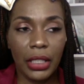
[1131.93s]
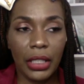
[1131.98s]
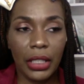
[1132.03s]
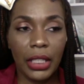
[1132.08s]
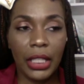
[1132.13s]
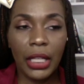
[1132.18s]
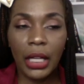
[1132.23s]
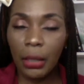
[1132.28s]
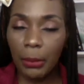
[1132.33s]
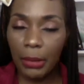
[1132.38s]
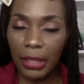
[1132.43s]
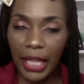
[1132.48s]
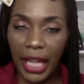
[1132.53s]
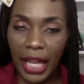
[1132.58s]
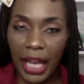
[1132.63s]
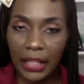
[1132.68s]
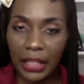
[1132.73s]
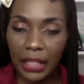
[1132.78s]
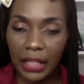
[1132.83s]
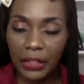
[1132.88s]
coming
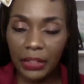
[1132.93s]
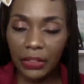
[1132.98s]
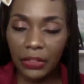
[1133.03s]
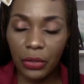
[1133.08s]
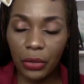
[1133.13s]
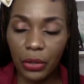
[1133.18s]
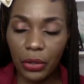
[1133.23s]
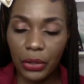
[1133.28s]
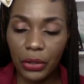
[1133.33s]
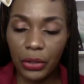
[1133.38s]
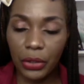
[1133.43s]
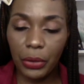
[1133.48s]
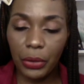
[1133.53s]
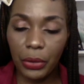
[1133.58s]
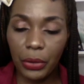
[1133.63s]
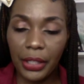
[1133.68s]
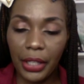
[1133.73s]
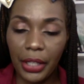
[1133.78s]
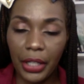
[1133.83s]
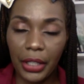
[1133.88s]
out of this, or do you
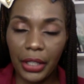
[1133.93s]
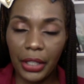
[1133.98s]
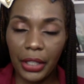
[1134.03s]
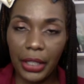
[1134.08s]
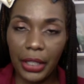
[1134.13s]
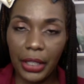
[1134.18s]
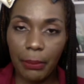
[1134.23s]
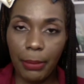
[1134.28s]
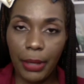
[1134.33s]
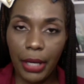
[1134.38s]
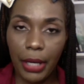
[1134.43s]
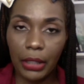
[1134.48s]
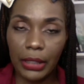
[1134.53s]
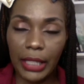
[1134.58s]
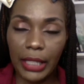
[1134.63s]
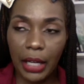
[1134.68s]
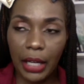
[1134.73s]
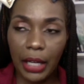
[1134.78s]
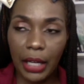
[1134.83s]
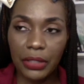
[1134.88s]
think they're going to need a
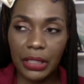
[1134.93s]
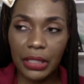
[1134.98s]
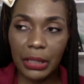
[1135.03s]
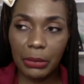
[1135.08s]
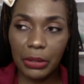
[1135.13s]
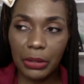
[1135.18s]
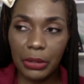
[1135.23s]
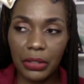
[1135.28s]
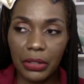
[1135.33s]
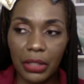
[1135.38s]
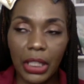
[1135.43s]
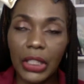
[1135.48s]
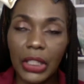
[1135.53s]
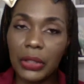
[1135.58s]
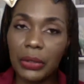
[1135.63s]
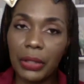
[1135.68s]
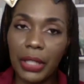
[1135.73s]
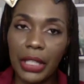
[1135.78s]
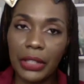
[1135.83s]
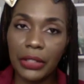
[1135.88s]
bailout similar to
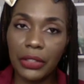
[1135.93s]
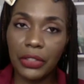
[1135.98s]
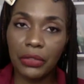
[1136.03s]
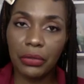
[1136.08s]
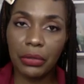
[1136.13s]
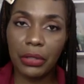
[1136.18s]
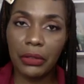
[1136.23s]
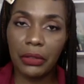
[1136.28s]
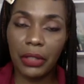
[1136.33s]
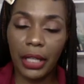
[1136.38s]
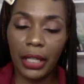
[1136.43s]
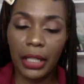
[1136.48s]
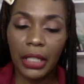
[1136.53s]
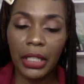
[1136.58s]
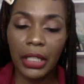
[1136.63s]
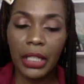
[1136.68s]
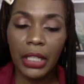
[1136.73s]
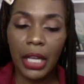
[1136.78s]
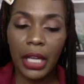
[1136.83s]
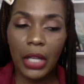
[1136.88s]
other industries? Like,
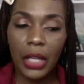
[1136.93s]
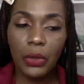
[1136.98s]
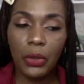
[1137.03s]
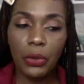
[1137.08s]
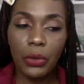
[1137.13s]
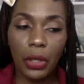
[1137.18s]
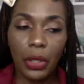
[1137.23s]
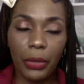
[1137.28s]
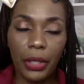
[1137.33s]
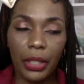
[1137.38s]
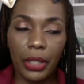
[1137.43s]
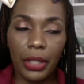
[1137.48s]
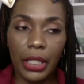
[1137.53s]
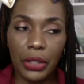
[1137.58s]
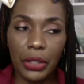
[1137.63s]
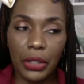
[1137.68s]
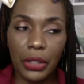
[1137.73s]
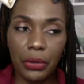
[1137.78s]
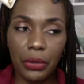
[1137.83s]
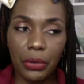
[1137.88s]
we in the
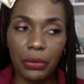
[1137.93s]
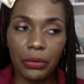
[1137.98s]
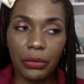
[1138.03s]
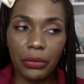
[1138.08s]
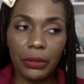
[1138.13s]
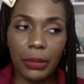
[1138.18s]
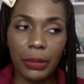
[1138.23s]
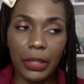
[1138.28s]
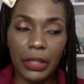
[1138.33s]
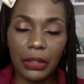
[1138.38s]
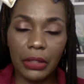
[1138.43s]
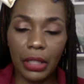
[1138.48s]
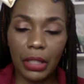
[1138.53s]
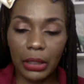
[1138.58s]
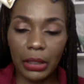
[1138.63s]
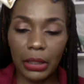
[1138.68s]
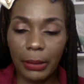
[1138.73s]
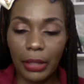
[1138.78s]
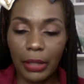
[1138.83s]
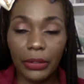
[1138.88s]
news has been talking
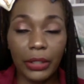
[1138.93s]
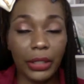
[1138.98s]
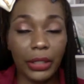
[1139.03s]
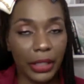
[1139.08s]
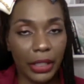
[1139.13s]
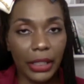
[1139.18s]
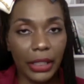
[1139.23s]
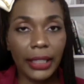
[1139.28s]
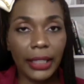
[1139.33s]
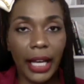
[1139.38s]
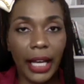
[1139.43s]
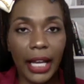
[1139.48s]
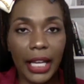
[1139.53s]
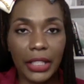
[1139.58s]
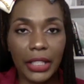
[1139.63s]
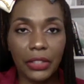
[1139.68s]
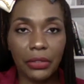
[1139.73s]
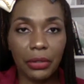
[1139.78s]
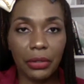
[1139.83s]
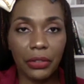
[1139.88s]
about that the airline
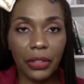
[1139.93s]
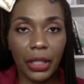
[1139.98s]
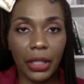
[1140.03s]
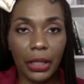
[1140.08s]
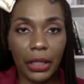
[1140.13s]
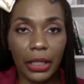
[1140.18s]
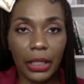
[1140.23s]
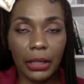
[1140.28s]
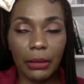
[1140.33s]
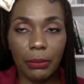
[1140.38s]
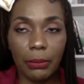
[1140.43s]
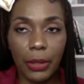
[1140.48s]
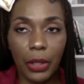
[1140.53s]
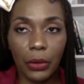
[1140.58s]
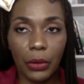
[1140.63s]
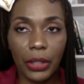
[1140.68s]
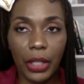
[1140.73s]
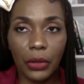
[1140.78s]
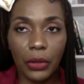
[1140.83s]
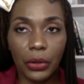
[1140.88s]
industry is going to get
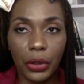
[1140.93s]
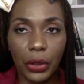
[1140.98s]
bailed out. Do